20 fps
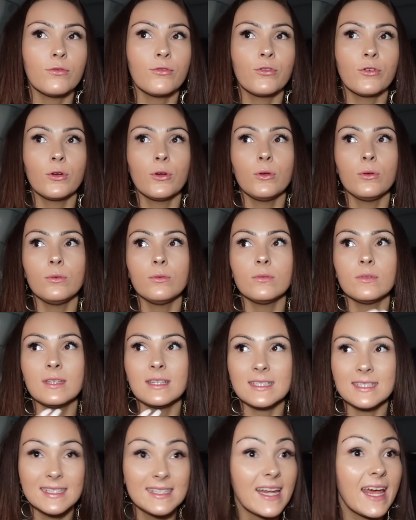through
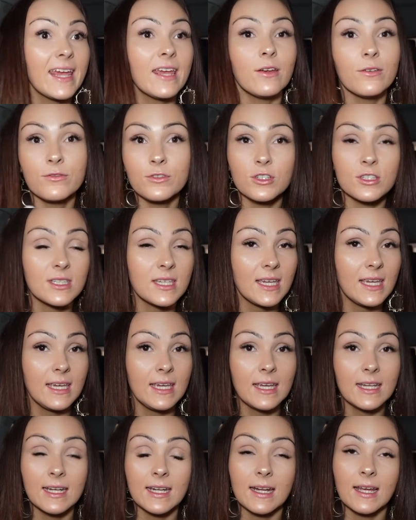this day of just
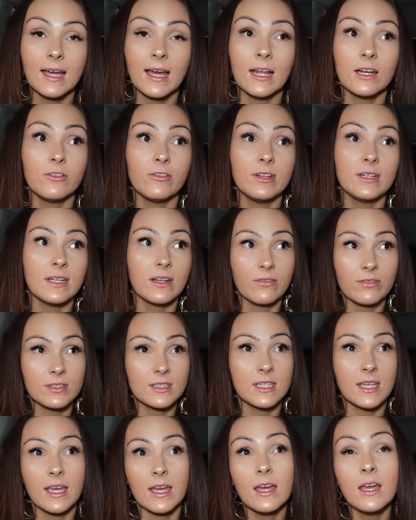eating in a calorie
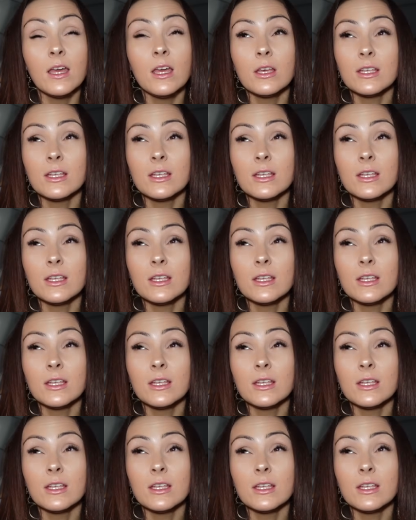deficit,